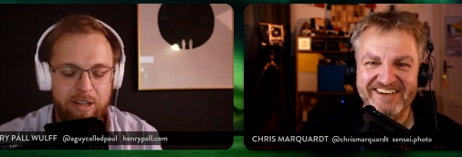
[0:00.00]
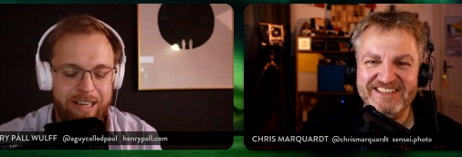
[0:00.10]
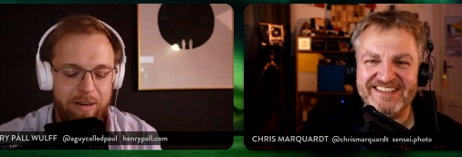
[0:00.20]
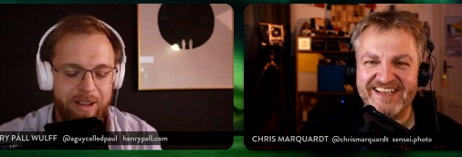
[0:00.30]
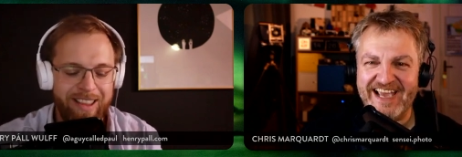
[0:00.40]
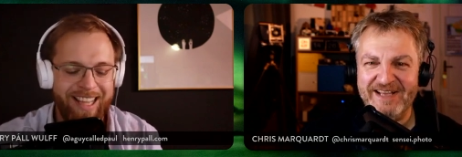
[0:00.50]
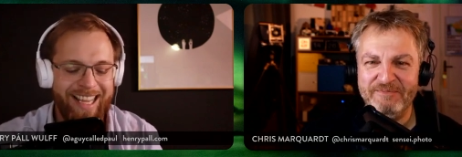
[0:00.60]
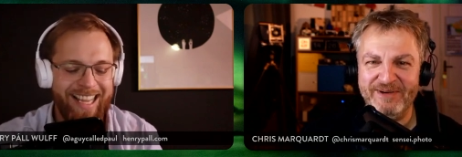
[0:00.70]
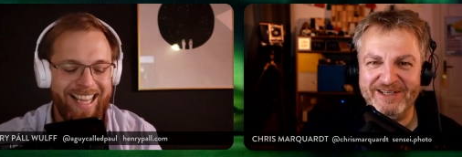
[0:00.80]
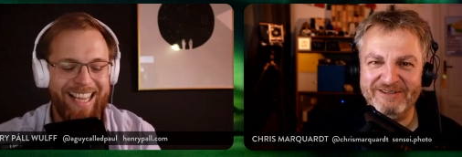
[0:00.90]
Speaker 1: oh, it's the cat
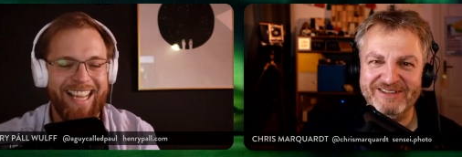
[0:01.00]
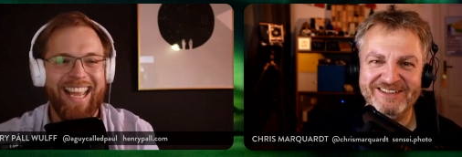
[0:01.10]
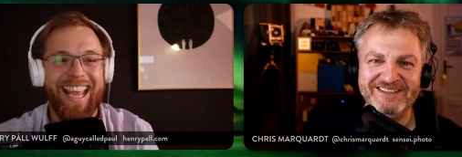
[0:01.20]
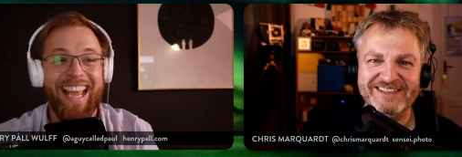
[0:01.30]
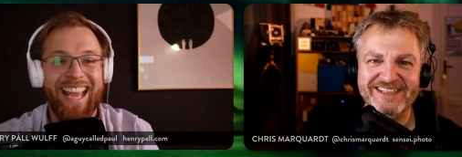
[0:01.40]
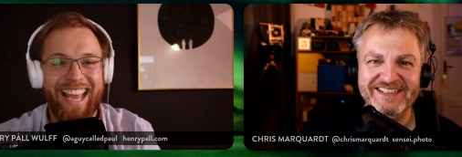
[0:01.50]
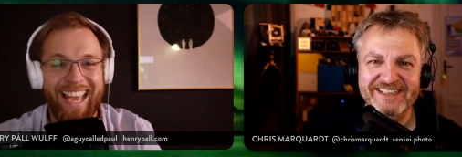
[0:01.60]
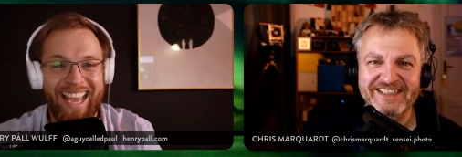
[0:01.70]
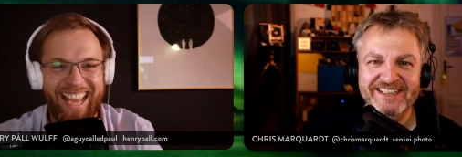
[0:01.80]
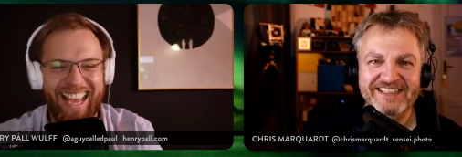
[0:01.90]
away. penguin. Okay,
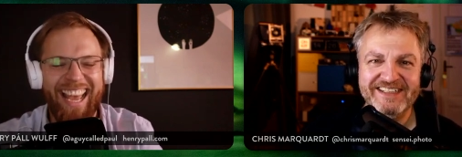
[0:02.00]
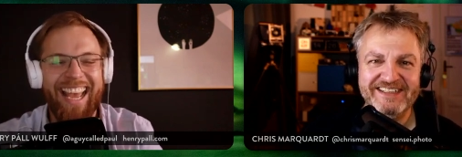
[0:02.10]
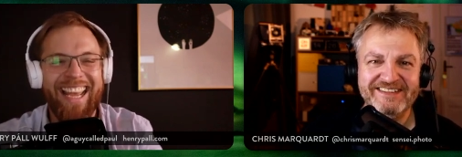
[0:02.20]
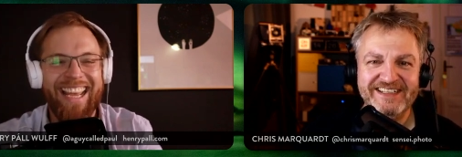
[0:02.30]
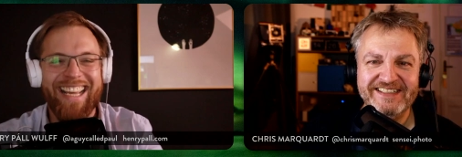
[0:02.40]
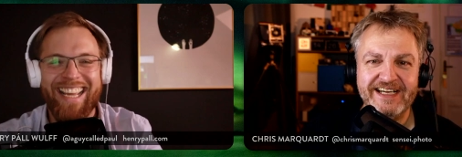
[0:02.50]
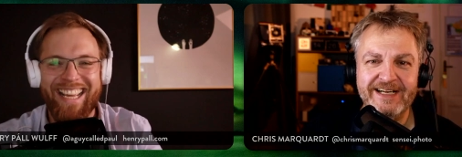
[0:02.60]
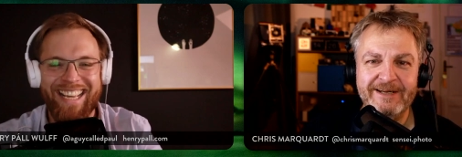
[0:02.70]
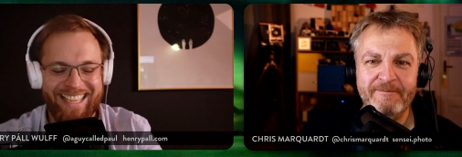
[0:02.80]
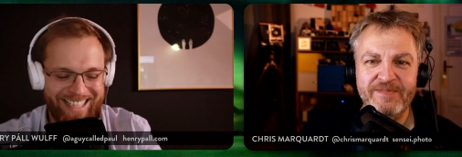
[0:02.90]
all right.
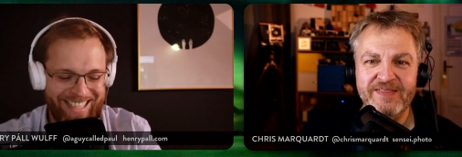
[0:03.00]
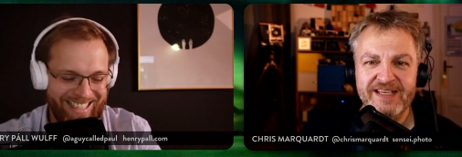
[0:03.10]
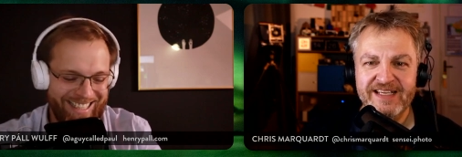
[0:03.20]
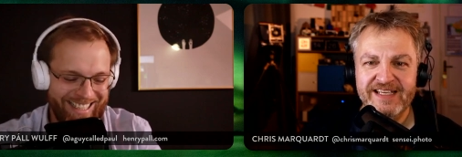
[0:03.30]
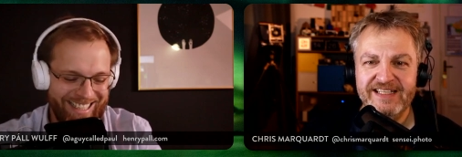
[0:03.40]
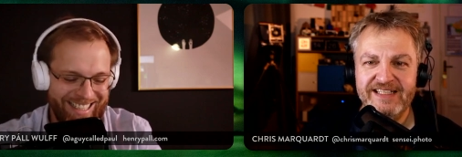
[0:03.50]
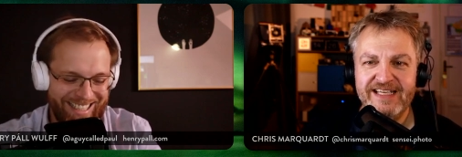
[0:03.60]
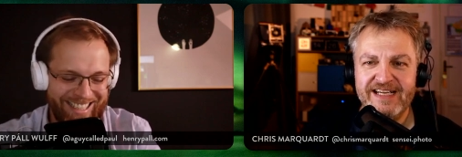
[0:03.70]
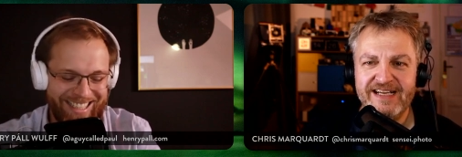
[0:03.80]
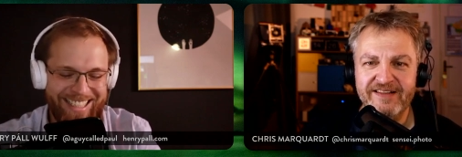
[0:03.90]
Um,
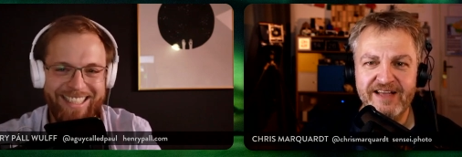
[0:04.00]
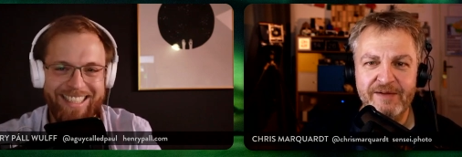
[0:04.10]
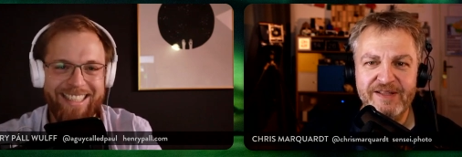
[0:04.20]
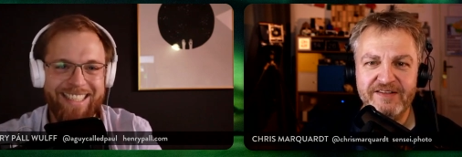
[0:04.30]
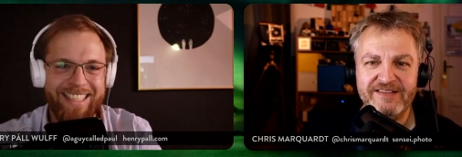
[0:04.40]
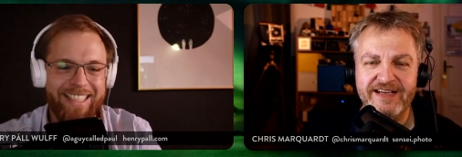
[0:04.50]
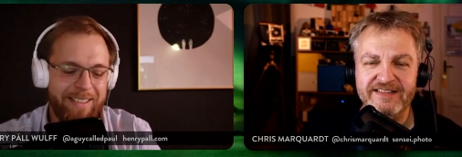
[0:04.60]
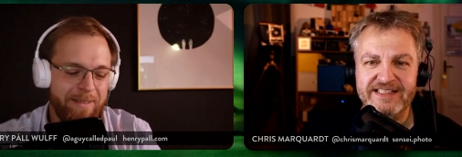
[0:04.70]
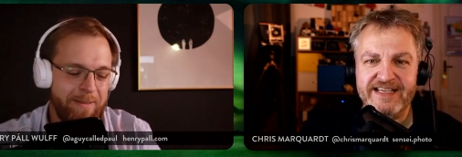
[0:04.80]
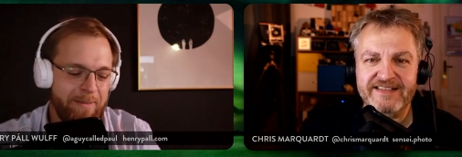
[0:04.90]
yeah. I mean, the
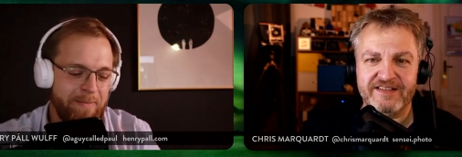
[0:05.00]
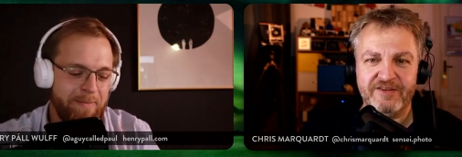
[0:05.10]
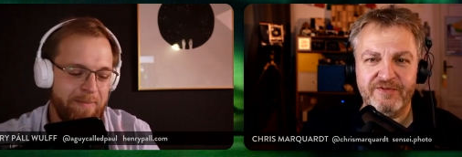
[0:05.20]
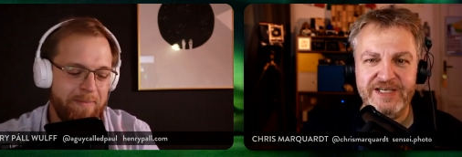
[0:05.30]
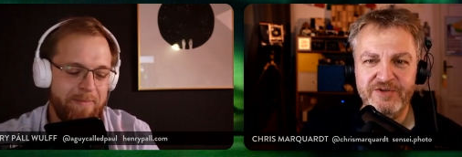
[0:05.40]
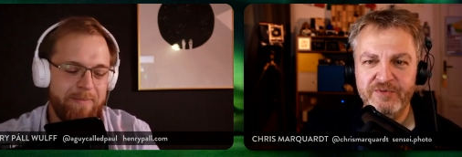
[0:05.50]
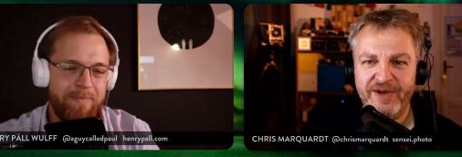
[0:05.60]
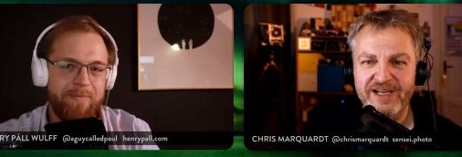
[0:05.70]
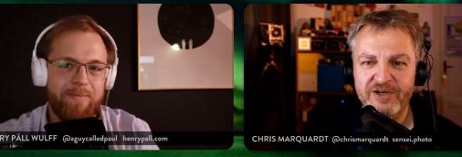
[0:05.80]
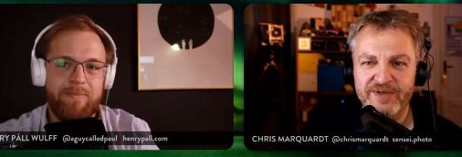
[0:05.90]
title says it. Three new
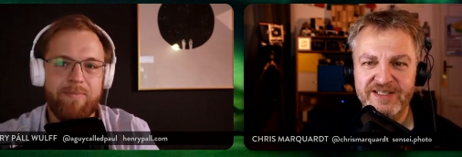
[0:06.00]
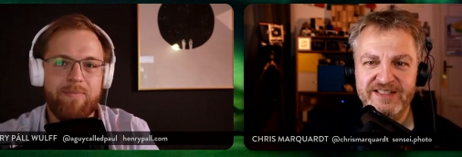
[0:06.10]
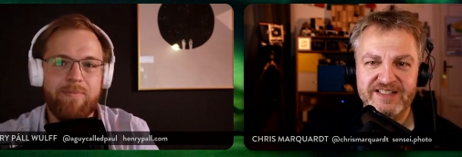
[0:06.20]
penguin